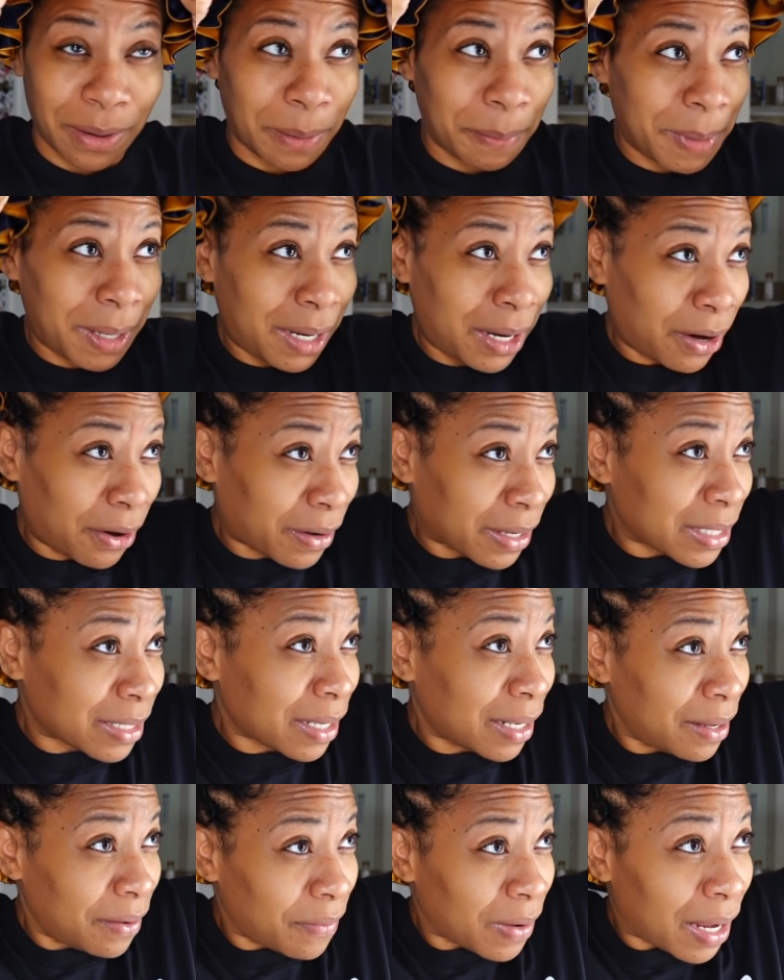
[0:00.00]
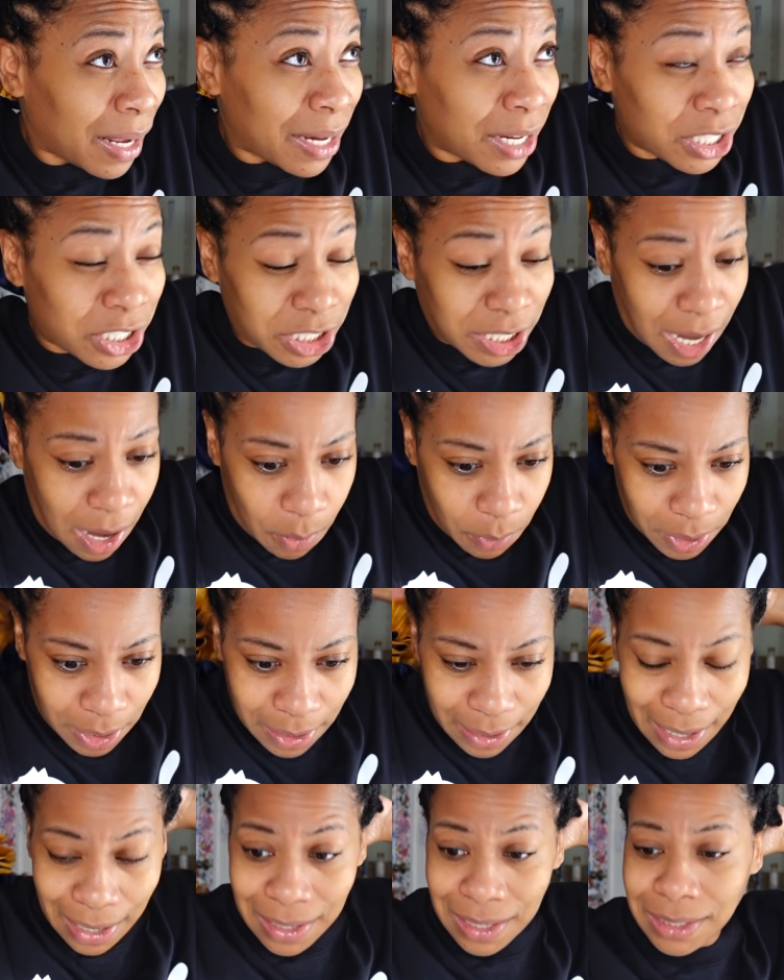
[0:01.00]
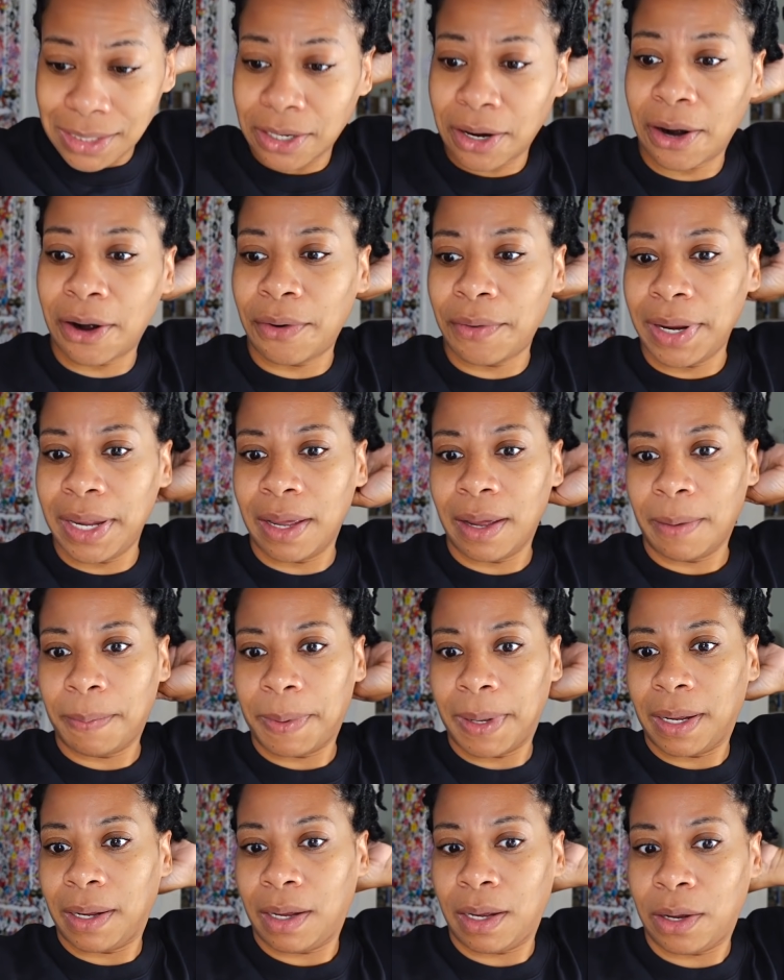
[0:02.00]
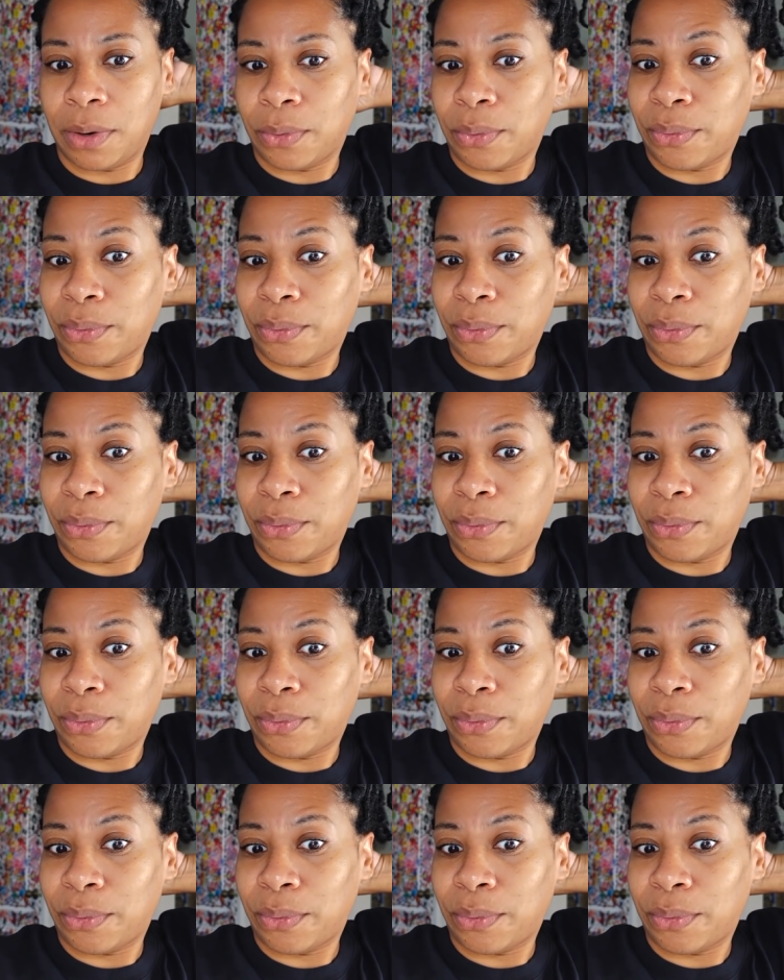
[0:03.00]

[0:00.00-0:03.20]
I'm in here because Cleavon in the shower, and I need to hurry up and get